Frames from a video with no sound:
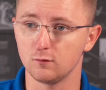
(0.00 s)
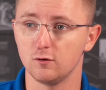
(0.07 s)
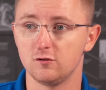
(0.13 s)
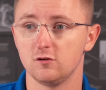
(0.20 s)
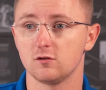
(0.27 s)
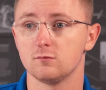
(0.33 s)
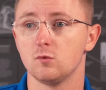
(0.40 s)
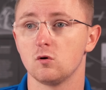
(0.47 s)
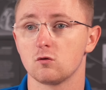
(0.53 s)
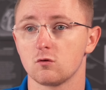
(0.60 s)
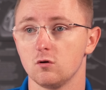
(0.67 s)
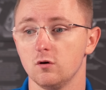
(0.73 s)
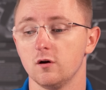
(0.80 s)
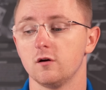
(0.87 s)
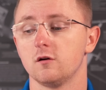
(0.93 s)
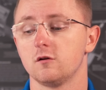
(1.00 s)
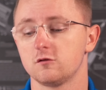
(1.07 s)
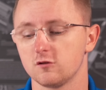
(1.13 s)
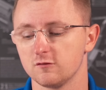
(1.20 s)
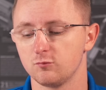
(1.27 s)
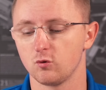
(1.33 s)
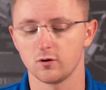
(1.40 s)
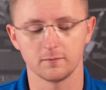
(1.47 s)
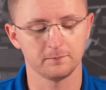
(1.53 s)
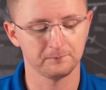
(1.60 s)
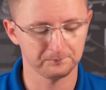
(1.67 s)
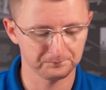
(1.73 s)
which is a Motorola surfboard.